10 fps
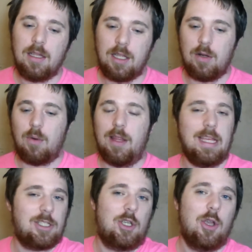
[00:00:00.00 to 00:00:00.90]
you know what,
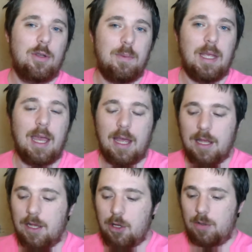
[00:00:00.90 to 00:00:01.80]
this could be it,
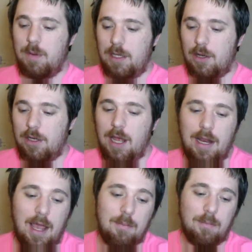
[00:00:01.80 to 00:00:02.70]
it could be done,
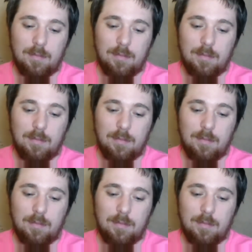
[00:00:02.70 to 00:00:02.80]
and then...